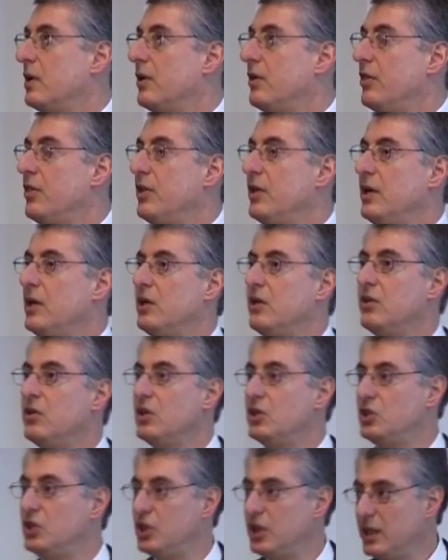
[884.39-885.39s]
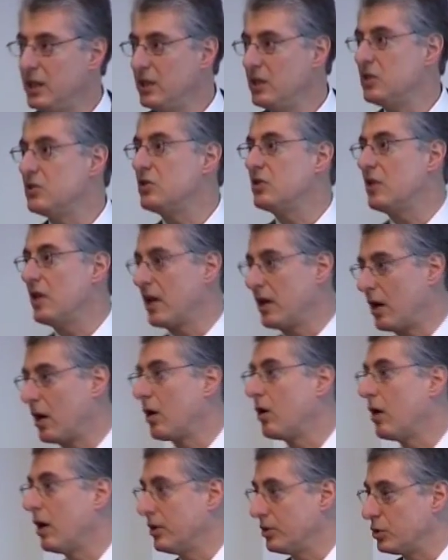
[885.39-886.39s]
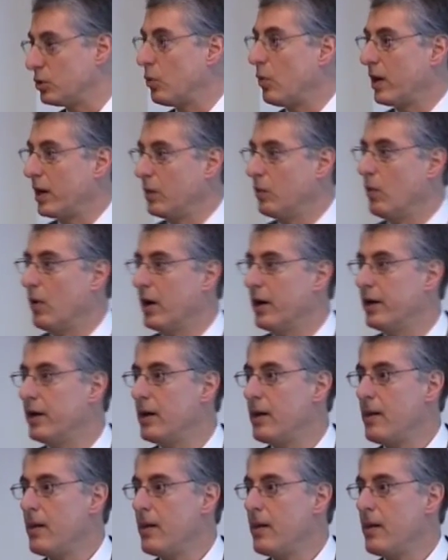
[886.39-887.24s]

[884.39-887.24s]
the genes that are on 21.